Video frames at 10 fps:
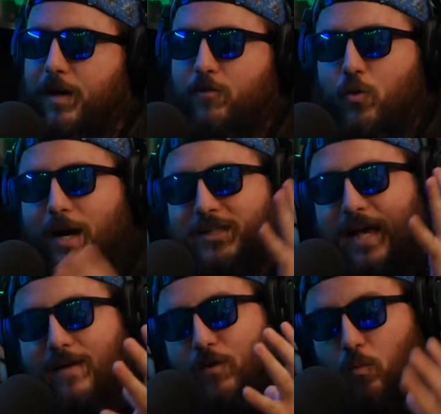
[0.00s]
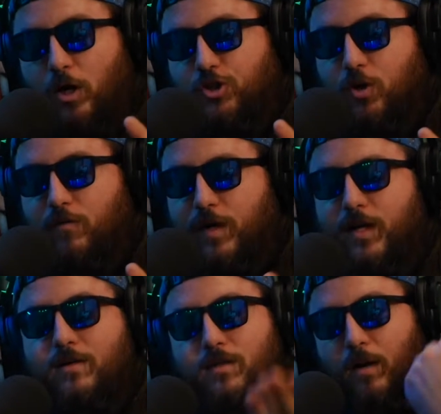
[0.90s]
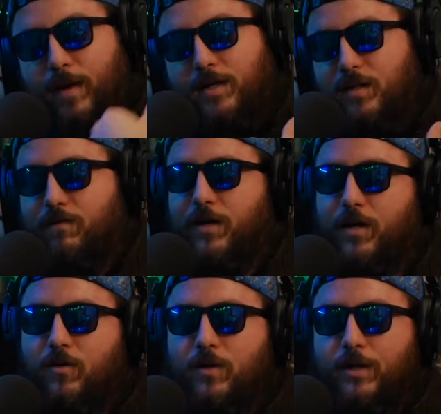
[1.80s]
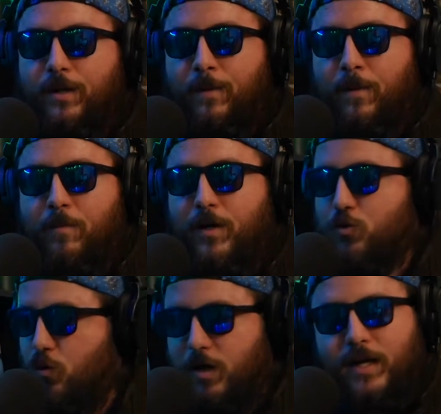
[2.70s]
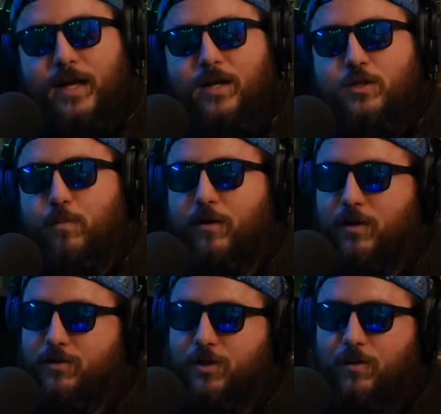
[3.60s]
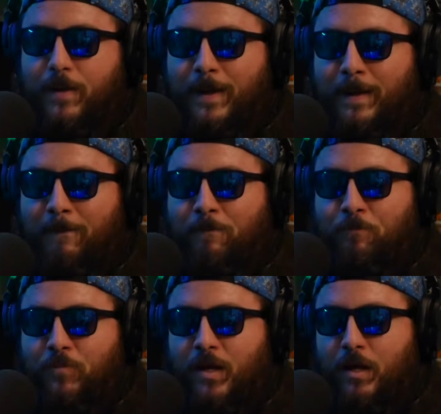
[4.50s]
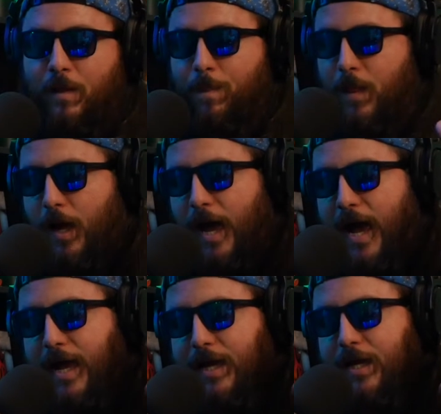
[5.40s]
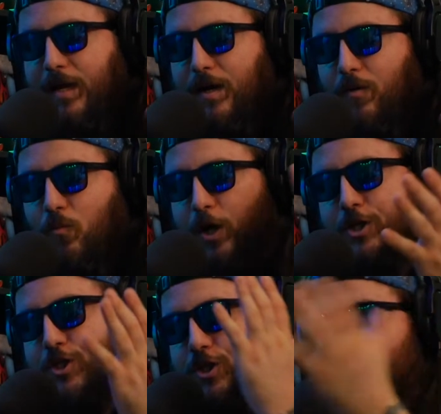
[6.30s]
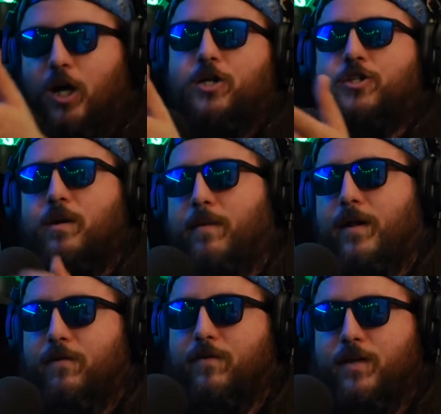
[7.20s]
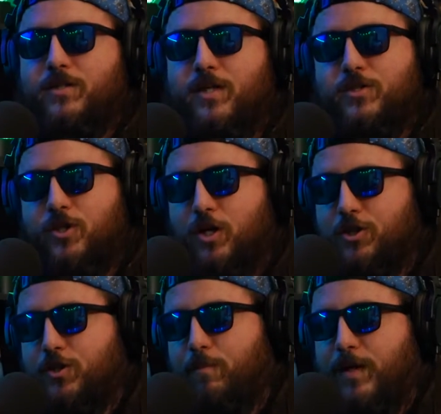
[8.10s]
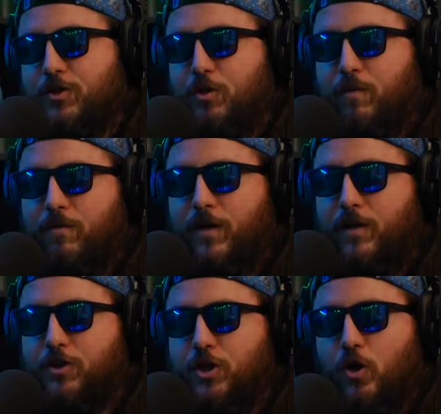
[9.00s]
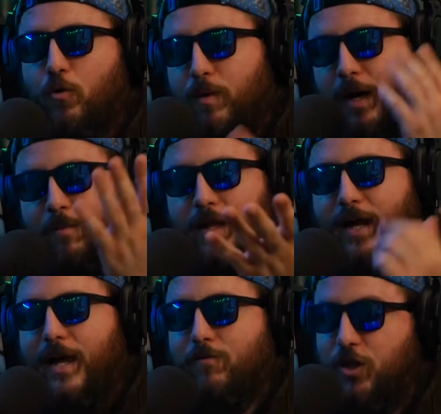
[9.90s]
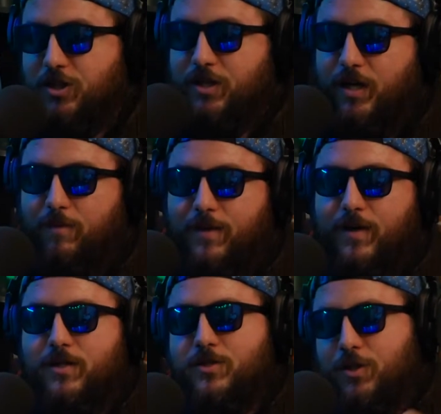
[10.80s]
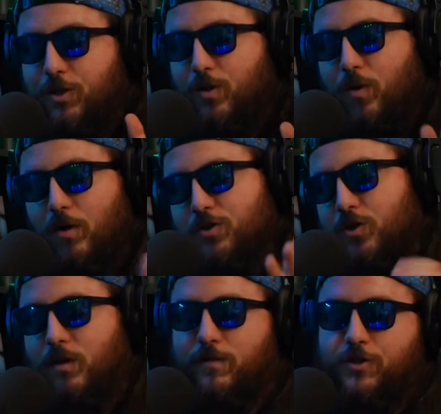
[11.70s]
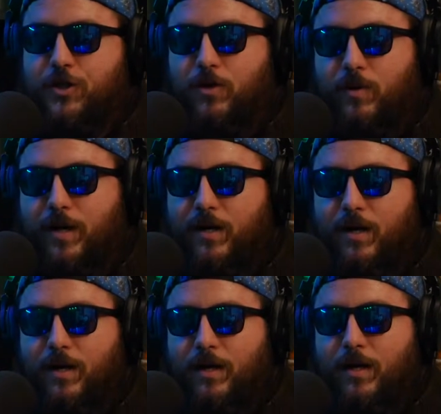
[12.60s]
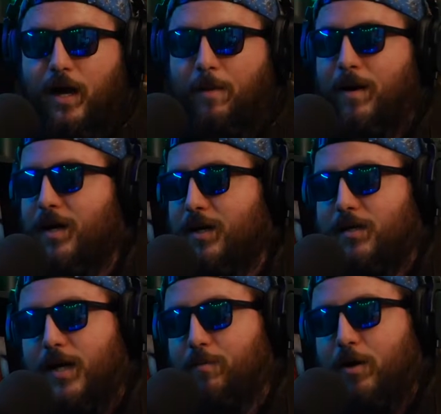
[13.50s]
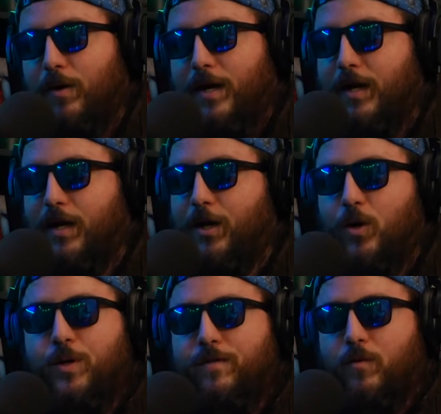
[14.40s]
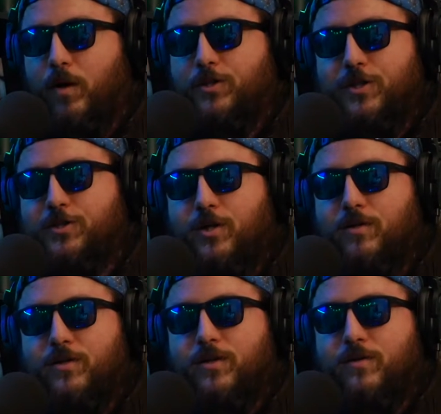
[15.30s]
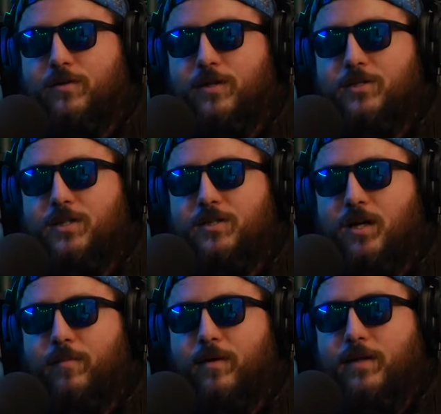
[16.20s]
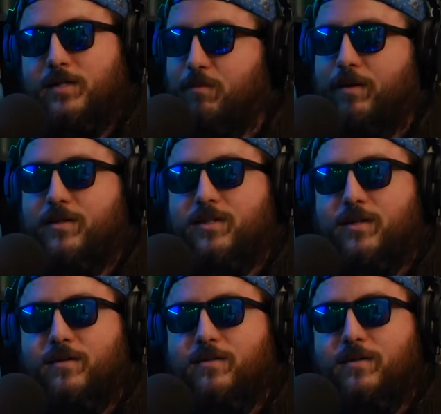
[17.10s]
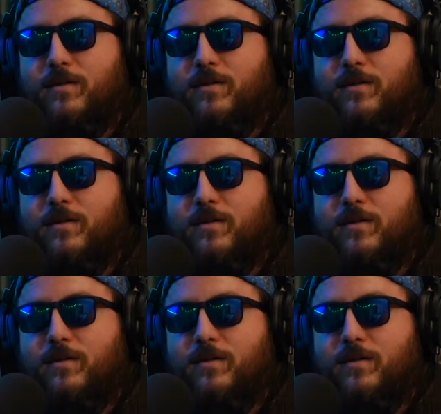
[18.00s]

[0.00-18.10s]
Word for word: If you guys haven't watched it already, come back to the video because we're going to get into spoilers. So I wish Josh could have been here for this because Josh is a big super fan of the show, but I'm glad I have Justin here because you also love the show. And I'm not going to lie, bro, I didn't know you even watched the show until this season came out. That's embarrassing, dude.